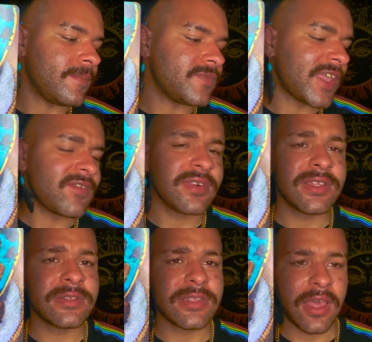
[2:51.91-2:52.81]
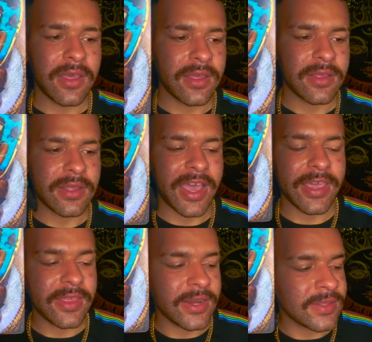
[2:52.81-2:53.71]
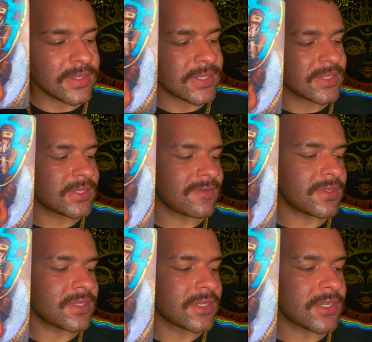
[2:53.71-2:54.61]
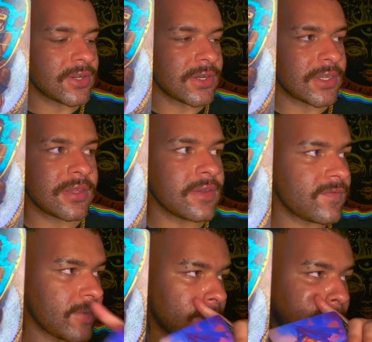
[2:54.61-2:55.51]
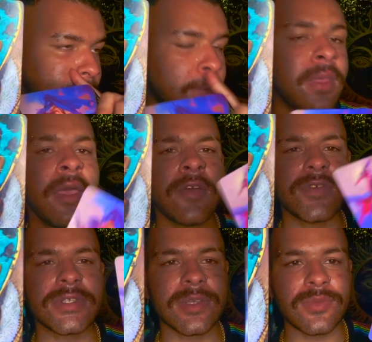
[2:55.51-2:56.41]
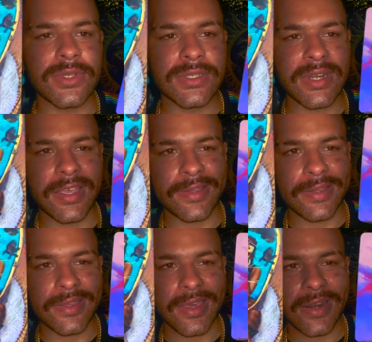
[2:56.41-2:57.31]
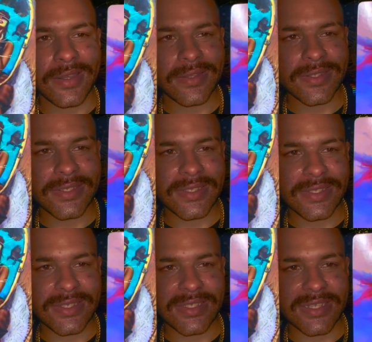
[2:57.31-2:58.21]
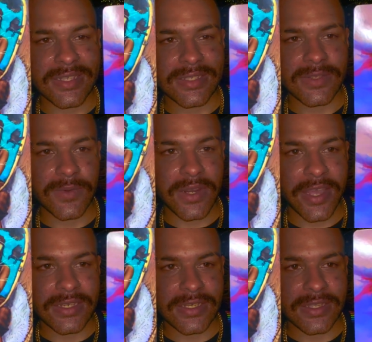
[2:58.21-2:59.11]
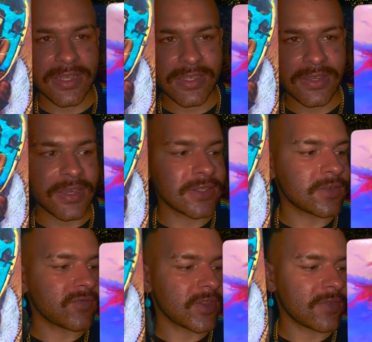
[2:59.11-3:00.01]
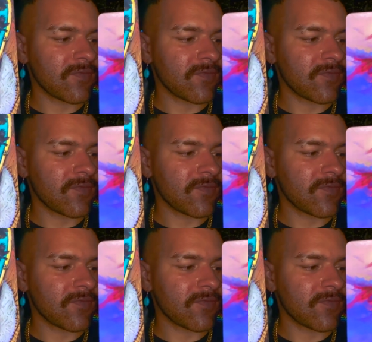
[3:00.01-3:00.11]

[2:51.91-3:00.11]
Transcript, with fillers: Definitely highlighting this sense of insecurity, Virgo. For some reason, I kind of get this sense or idea that you guys don't